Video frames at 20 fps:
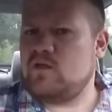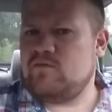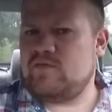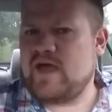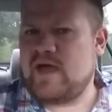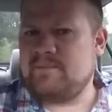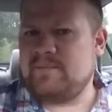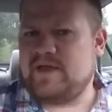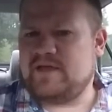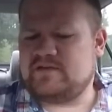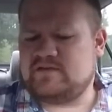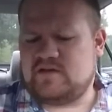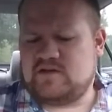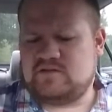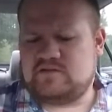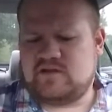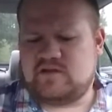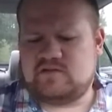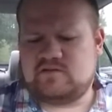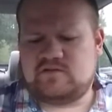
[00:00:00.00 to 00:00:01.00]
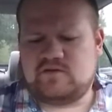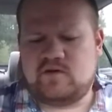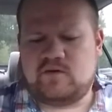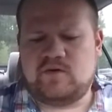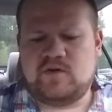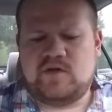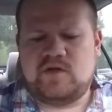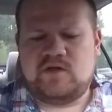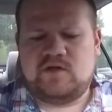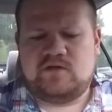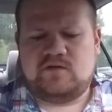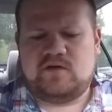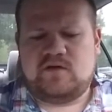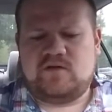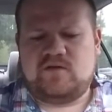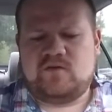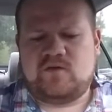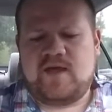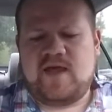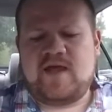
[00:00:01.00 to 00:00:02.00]
If that makes any sense. So
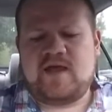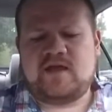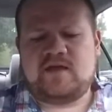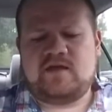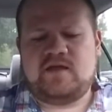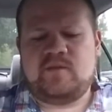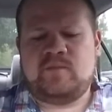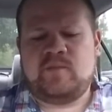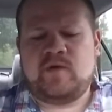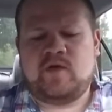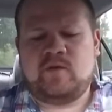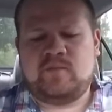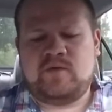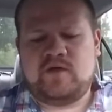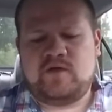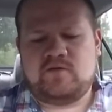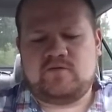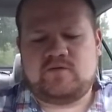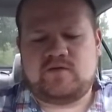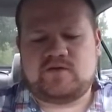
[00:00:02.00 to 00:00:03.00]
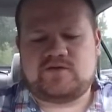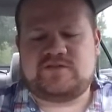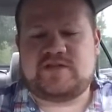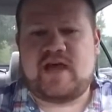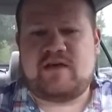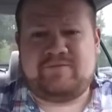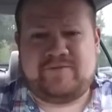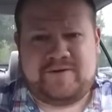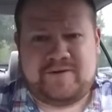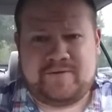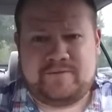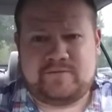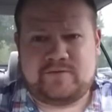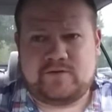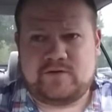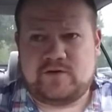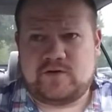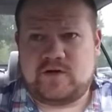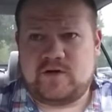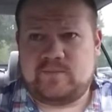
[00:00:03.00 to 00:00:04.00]
yeah, you can email me if you're savvy enough
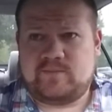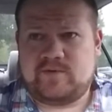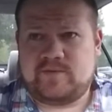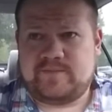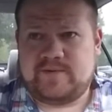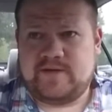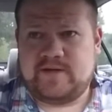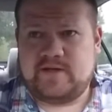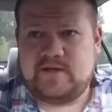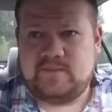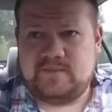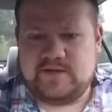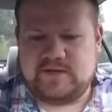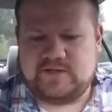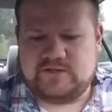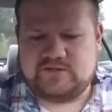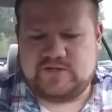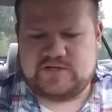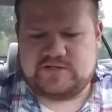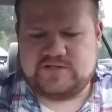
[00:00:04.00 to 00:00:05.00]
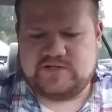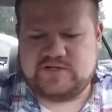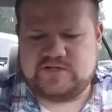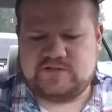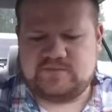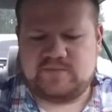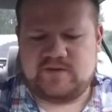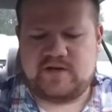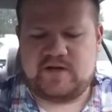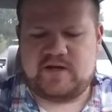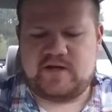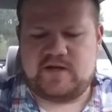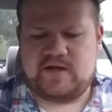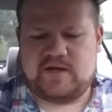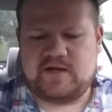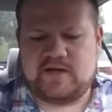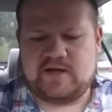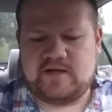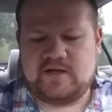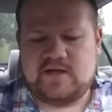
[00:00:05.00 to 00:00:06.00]
to look up what my email address is, but
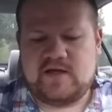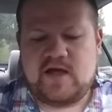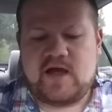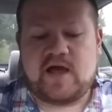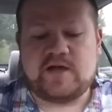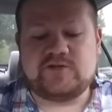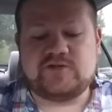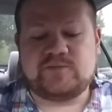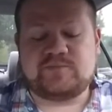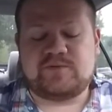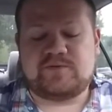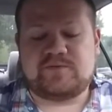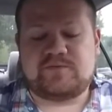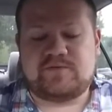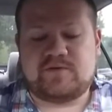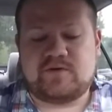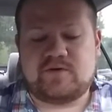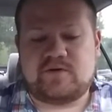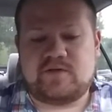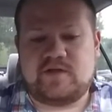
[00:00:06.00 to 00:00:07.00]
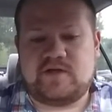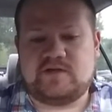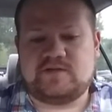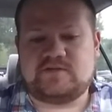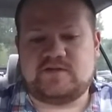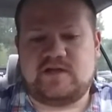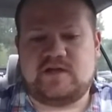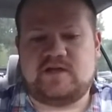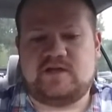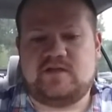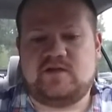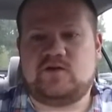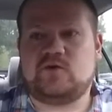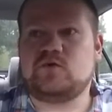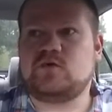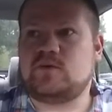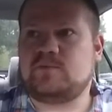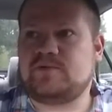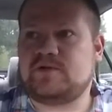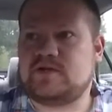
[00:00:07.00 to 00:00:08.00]
I uh, I do prefer things like the
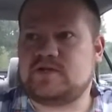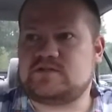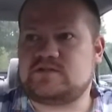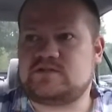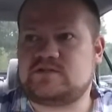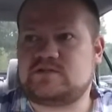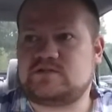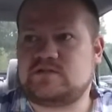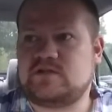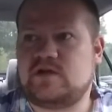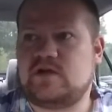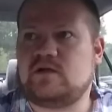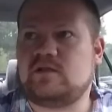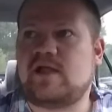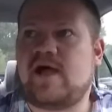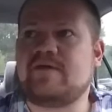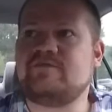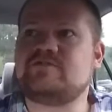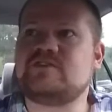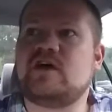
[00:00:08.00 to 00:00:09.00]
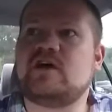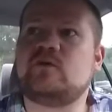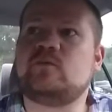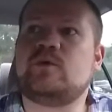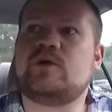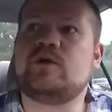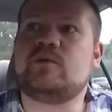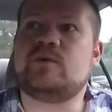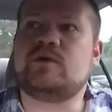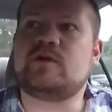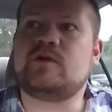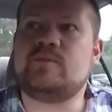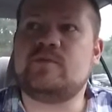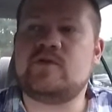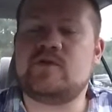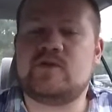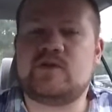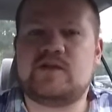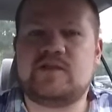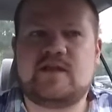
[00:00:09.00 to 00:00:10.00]
Google Plus uh, Live Sound 101
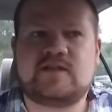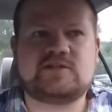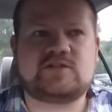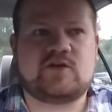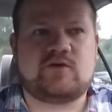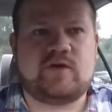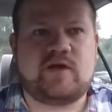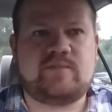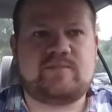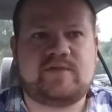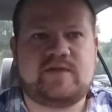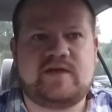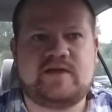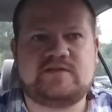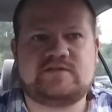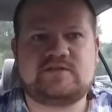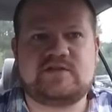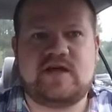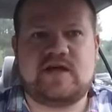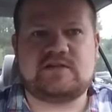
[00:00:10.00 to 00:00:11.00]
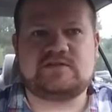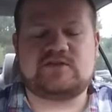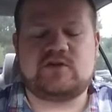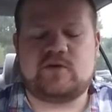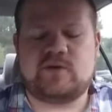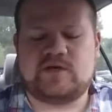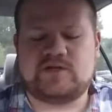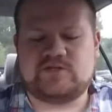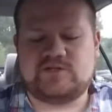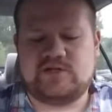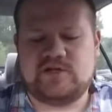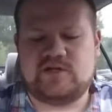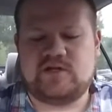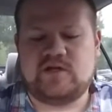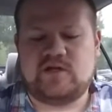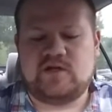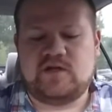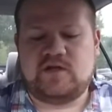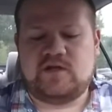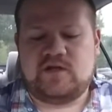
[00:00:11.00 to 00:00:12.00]
community. That's a great place to ask a
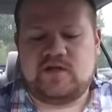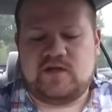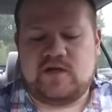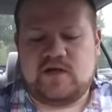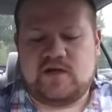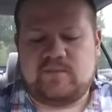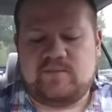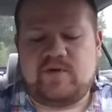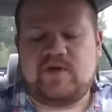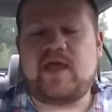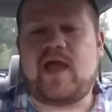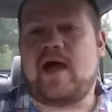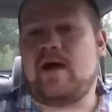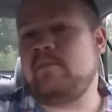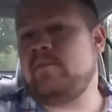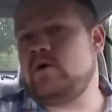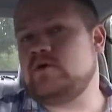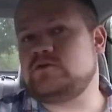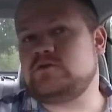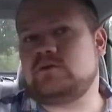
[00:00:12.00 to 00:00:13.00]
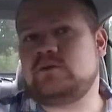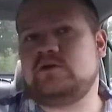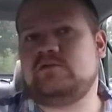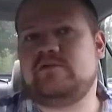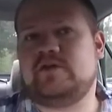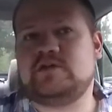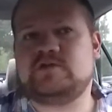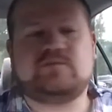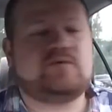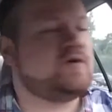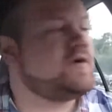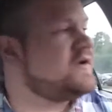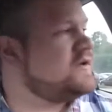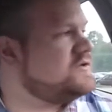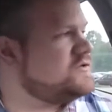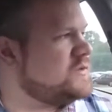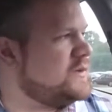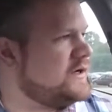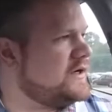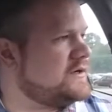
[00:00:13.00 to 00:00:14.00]
question. Uh, but yeah, I'm also on Facebook
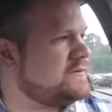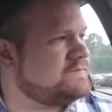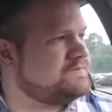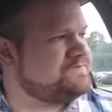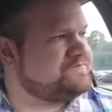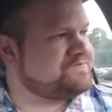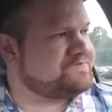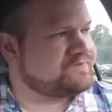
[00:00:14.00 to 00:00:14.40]
and Twitter.